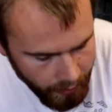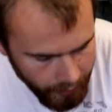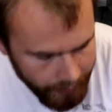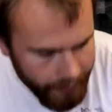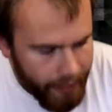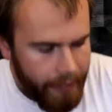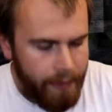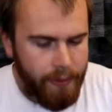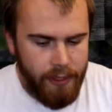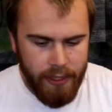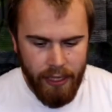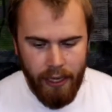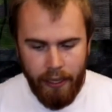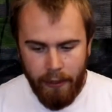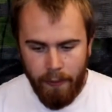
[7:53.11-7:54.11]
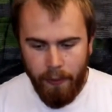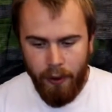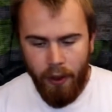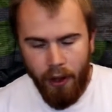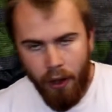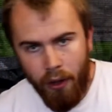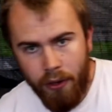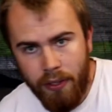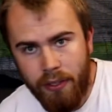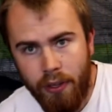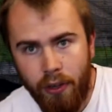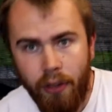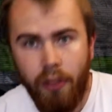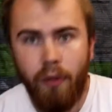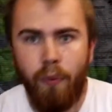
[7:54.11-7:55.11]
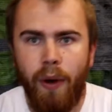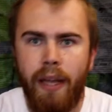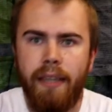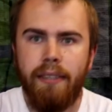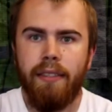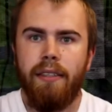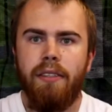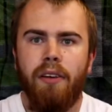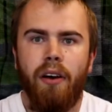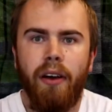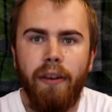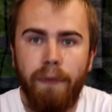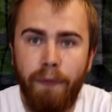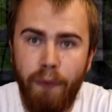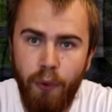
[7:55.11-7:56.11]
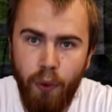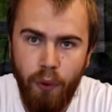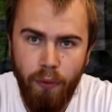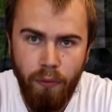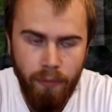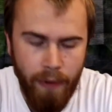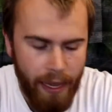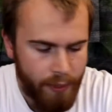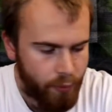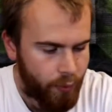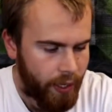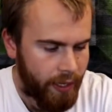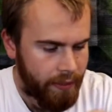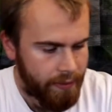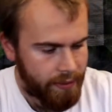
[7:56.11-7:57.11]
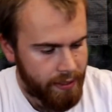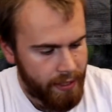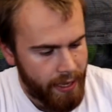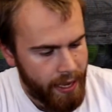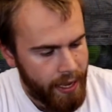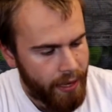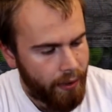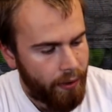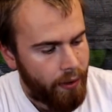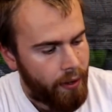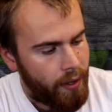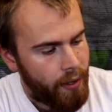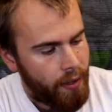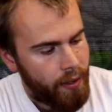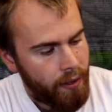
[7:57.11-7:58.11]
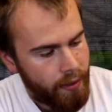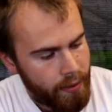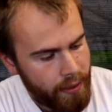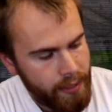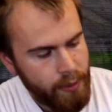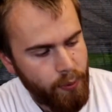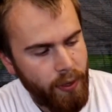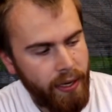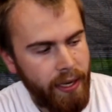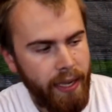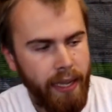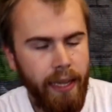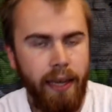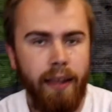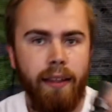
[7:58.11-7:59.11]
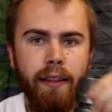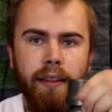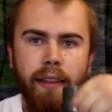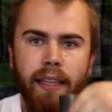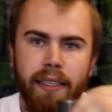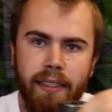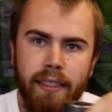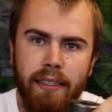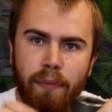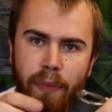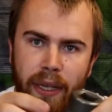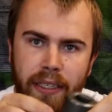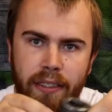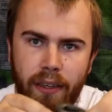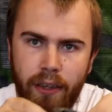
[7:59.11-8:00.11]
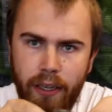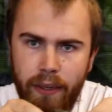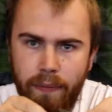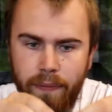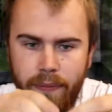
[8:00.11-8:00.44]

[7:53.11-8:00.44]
Okay, so on to the ones designed for rattle guns. Now, this one here, this is a big socket.